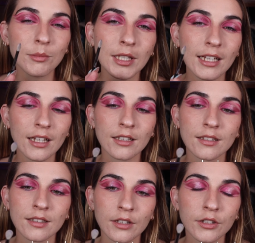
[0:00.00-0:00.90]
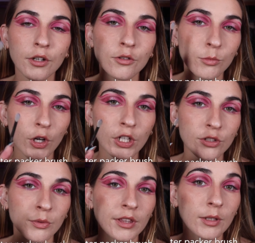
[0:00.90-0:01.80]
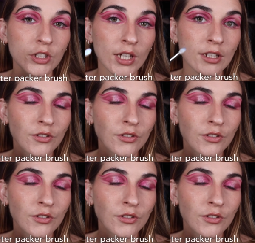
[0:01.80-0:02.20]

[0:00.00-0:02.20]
I'm taking a silicone brush with the shade